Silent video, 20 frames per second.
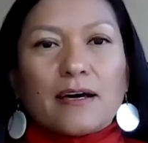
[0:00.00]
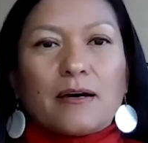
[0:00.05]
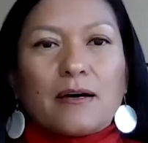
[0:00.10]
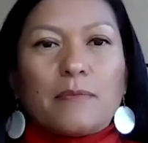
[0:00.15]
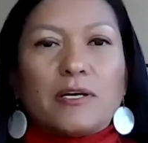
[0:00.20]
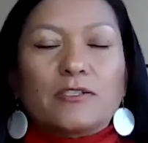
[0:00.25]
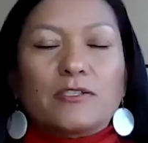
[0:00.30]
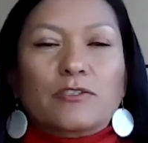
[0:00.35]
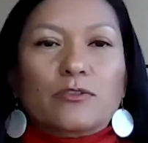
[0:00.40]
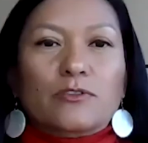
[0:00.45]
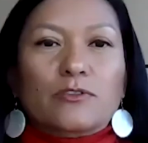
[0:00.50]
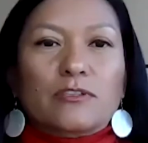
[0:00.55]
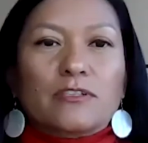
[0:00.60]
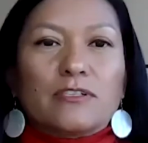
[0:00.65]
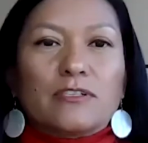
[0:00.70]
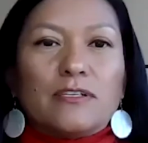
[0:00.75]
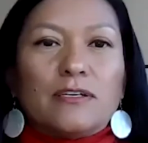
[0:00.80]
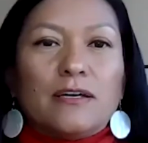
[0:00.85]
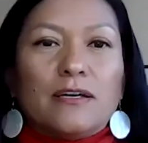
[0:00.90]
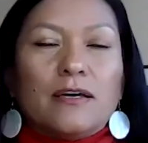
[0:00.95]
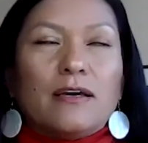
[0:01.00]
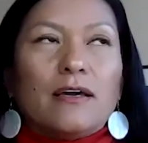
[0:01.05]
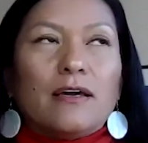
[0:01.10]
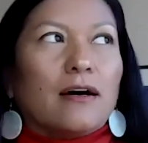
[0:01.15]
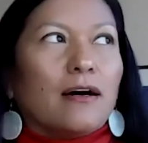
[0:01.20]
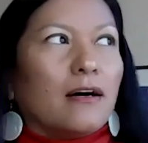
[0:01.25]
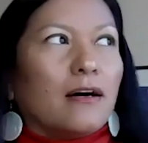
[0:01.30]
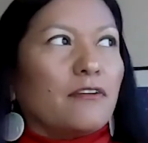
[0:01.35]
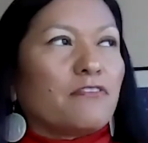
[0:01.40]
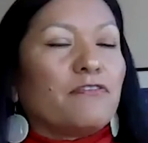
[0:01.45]
Um, and certainly,
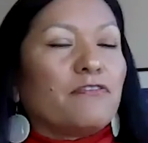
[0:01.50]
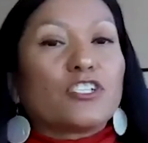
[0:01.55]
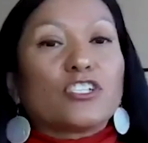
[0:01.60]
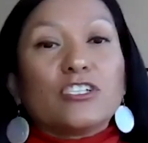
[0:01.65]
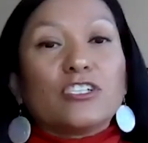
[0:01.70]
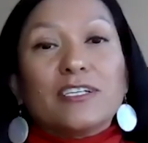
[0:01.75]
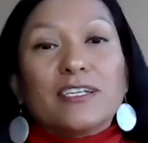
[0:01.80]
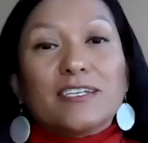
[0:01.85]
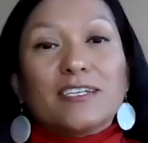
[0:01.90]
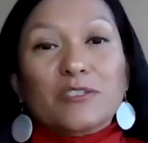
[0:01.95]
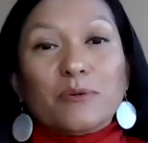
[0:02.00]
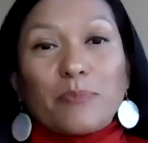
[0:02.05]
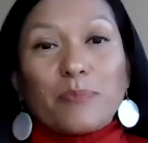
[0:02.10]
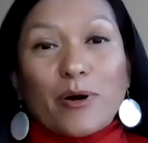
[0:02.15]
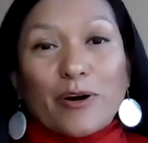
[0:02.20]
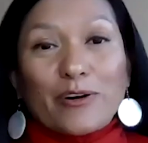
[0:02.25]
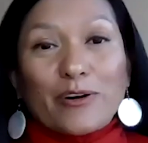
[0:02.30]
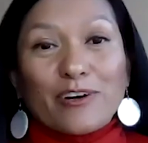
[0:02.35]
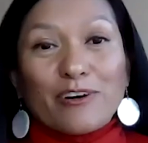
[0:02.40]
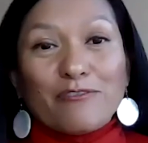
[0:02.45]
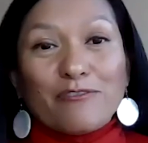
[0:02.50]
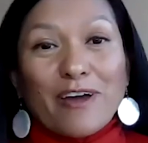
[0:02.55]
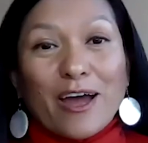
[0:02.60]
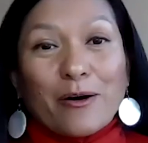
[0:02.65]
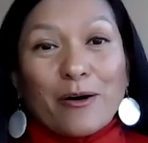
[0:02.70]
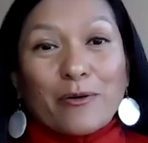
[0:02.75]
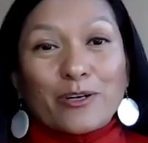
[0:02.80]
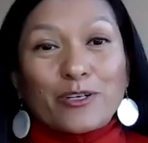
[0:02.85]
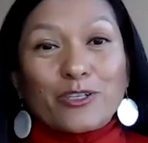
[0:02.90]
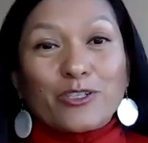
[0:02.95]
uh, fishing is a part of
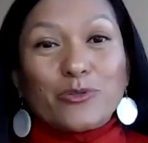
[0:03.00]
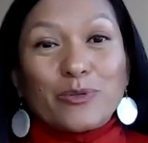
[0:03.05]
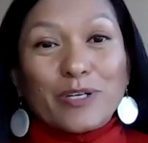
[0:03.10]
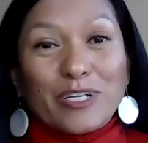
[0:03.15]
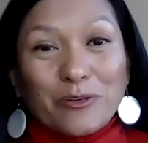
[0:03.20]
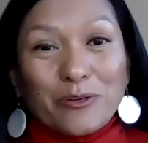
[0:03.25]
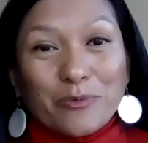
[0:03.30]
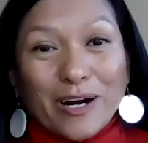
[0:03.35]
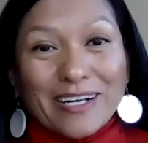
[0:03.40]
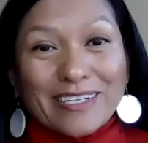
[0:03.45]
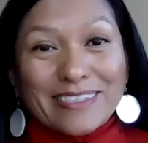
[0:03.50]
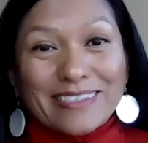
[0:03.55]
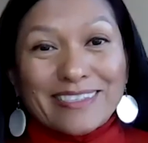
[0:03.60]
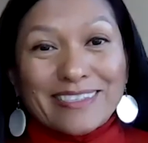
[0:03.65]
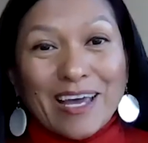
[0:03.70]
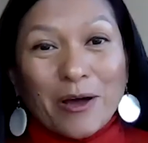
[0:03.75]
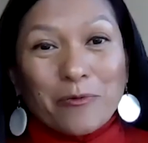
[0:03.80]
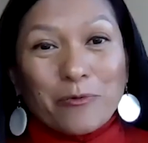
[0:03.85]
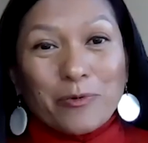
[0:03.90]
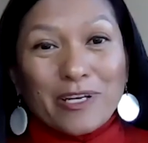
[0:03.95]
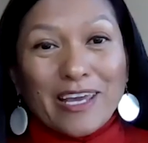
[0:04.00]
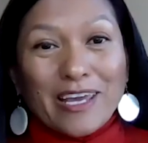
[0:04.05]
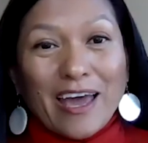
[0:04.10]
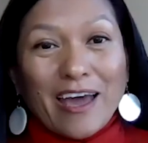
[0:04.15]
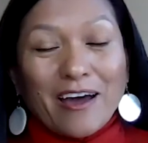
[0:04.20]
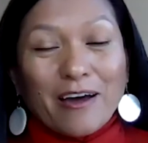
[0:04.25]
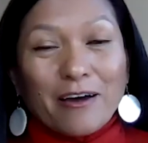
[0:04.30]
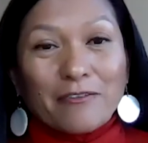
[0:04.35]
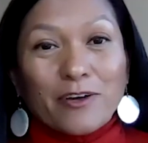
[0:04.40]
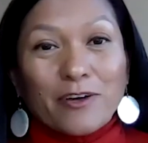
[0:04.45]
our treaty rights that we
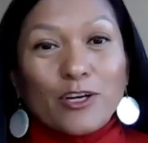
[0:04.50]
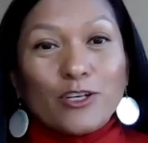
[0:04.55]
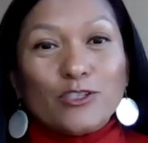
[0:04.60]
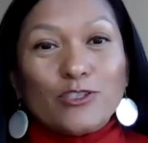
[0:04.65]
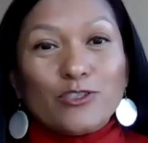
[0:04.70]
have